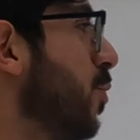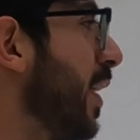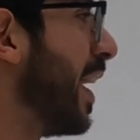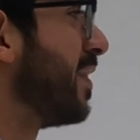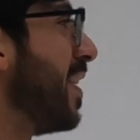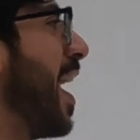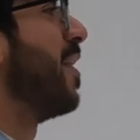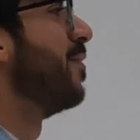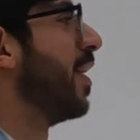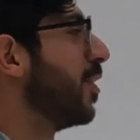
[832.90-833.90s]
you get to
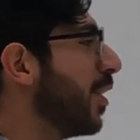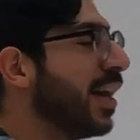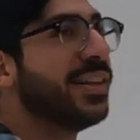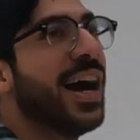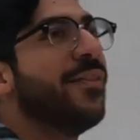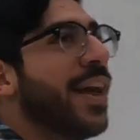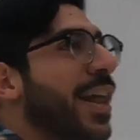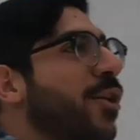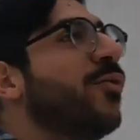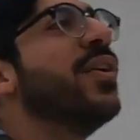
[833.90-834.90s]
have that. You get to have that
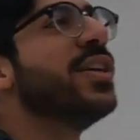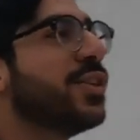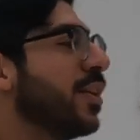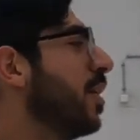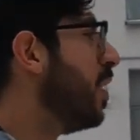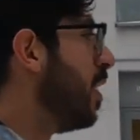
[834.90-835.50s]
innovation